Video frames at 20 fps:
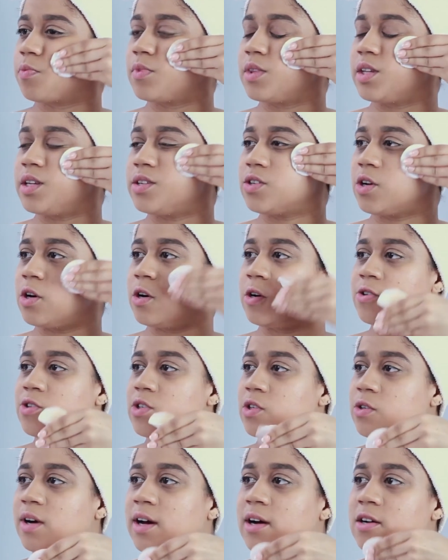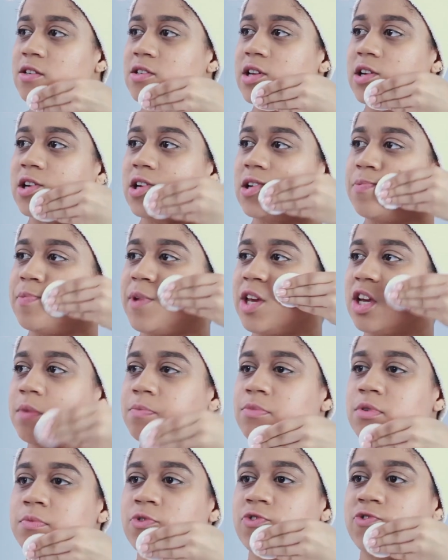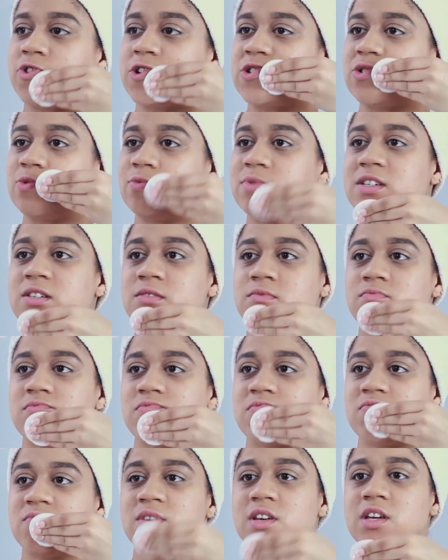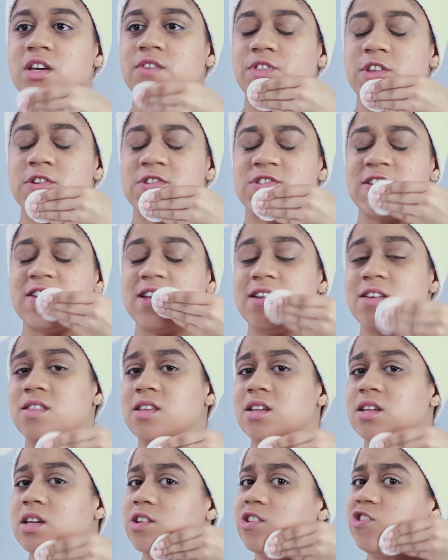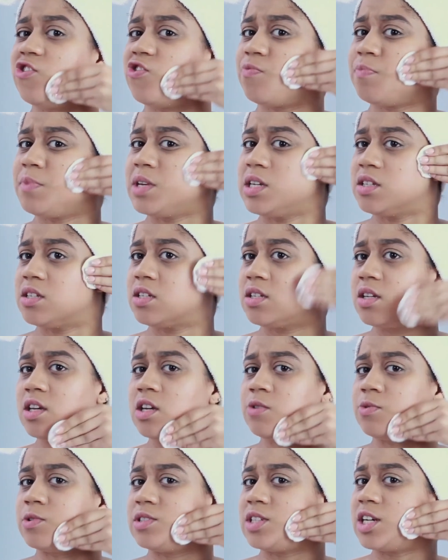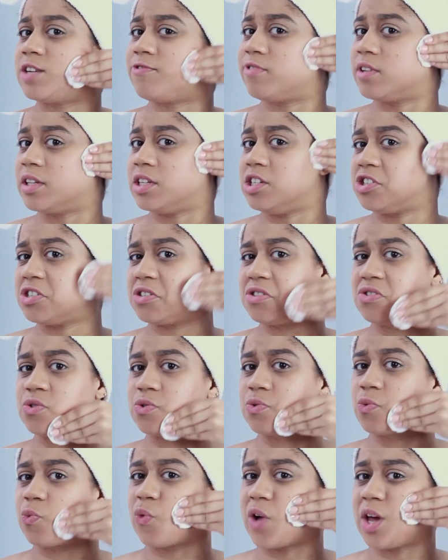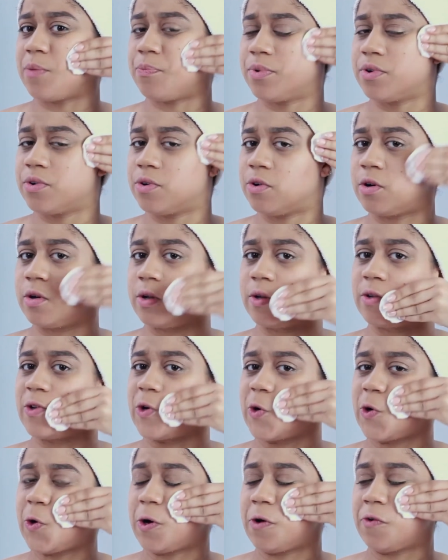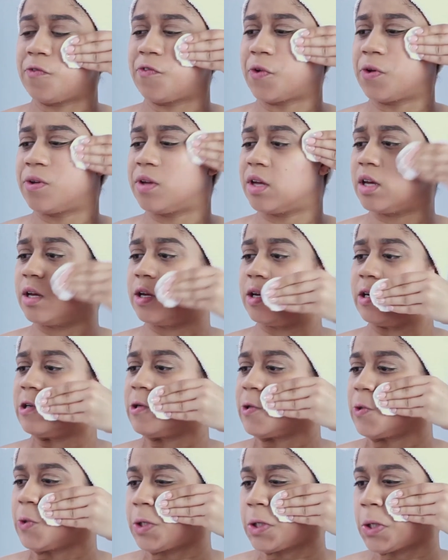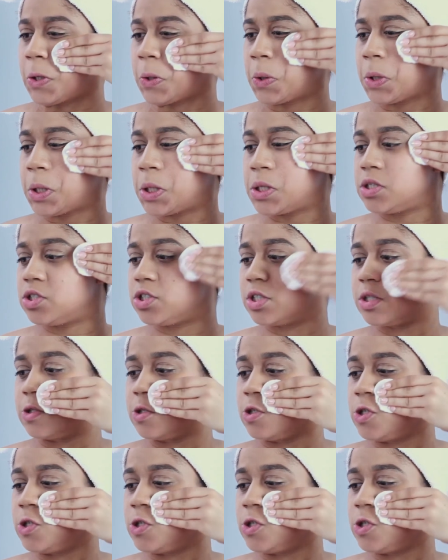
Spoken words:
This also acts like a makeup remover as well. If there's anything that you missed, it will definitely just wipe it all off. So just